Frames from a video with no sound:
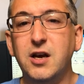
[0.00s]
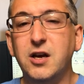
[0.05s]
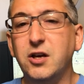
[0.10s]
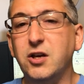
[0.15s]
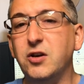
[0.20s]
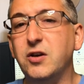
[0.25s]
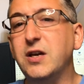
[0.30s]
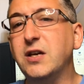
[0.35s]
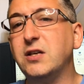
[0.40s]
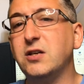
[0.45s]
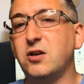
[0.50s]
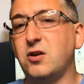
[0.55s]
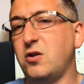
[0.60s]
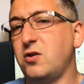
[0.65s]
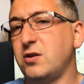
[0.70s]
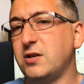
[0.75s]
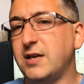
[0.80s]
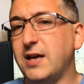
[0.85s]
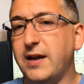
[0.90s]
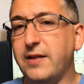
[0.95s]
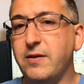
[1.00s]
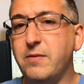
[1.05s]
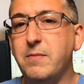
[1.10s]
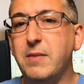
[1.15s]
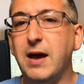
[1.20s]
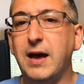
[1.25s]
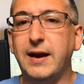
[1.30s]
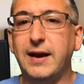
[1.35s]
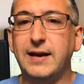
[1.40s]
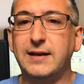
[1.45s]
You need to contact them
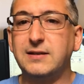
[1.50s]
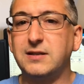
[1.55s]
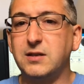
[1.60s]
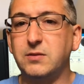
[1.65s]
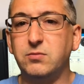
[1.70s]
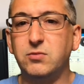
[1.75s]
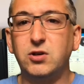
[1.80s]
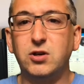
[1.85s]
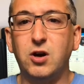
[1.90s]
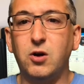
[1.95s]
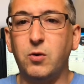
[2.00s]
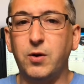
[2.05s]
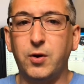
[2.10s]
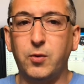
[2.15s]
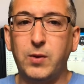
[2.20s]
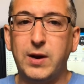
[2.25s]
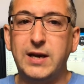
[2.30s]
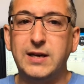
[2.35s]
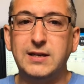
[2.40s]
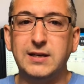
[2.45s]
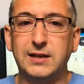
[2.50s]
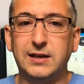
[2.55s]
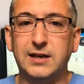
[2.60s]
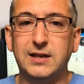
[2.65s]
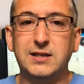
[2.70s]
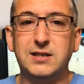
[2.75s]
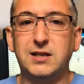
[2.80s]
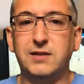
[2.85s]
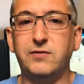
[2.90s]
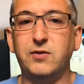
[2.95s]
and ask them to go on a waiting
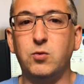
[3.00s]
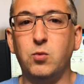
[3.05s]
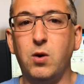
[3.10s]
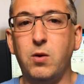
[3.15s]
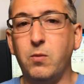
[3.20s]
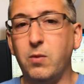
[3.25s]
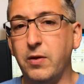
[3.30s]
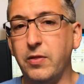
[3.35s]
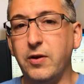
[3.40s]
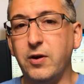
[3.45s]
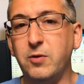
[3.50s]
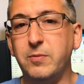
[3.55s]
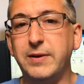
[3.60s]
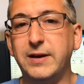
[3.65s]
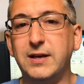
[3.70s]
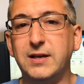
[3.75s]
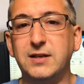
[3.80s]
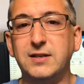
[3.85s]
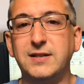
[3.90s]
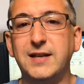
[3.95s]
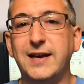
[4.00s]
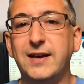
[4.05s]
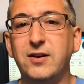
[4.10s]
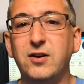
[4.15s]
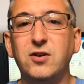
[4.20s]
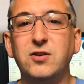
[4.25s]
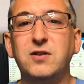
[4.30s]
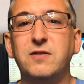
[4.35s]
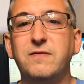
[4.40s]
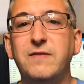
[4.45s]
list if you want one though because they're
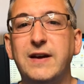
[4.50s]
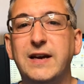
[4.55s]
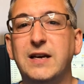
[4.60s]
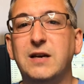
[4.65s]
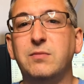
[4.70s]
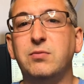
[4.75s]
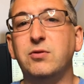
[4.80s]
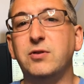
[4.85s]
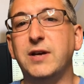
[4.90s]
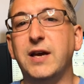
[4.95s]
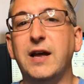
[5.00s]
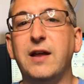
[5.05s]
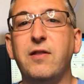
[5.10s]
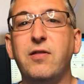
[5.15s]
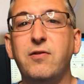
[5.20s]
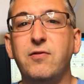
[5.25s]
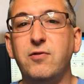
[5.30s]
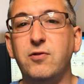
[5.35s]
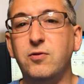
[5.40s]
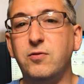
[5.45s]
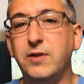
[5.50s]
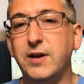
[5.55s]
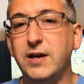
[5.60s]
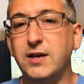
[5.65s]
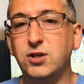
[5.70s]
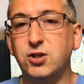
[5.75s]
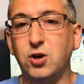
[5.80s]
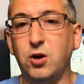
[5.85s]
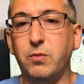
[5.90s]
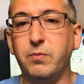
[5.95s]
not available yet through their
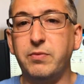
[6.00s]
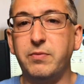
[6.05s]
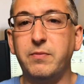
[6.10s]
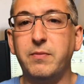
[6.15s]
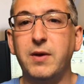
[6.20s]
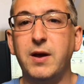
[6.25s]
shop.